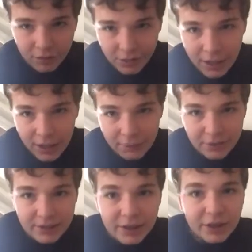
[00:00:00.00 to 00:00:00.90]
3am
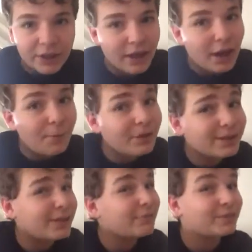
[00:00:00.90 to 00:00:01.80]
with Siri. I want to
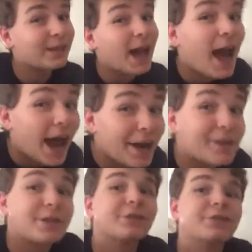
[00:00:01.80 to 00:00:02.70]
see if it's
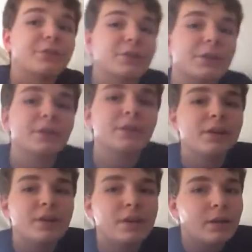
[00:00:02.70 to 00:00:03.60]
actually real.
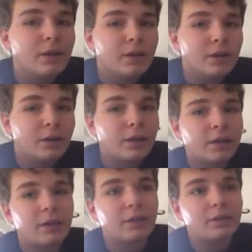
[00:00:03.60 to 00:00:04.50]

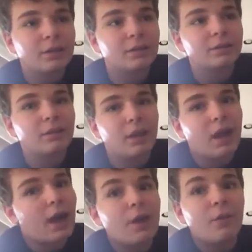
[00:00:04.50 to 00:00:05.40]
And
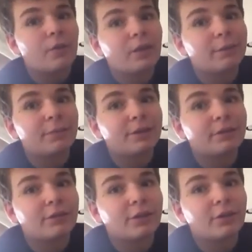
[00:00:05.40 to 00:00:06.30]
I don't clickbait,
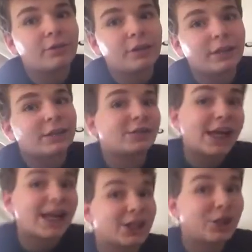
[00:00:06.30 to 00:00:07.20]
you know, like I just
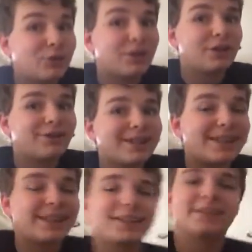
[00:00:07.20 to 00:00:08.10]
actually really want to
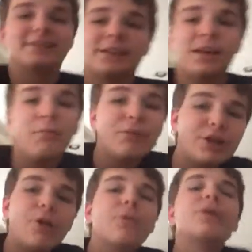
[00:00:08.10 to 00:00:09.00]
see it. But
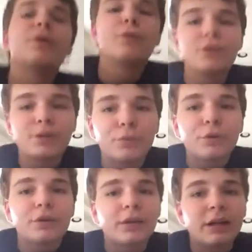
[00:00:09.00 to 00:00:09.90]
don't worry, Ouija
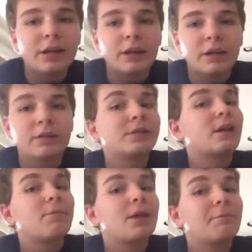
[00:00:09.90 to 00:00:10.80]
board uh, is
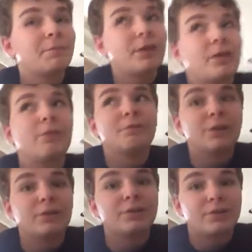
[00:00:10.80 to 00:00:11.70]
coming up very,
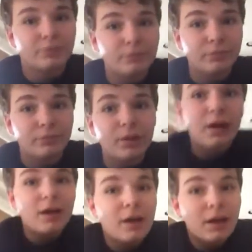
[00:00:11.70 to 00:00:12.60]
very soon.
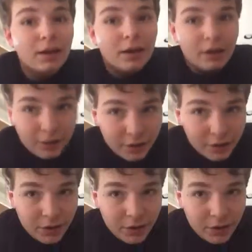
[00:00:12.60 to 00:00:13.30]
And